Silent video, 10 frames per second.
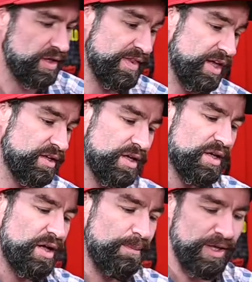And then
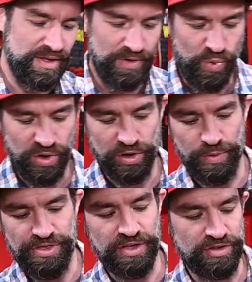I might give it a whirl
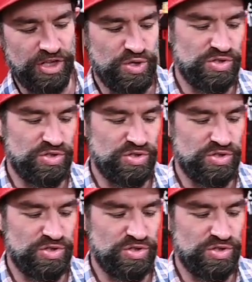with the, the two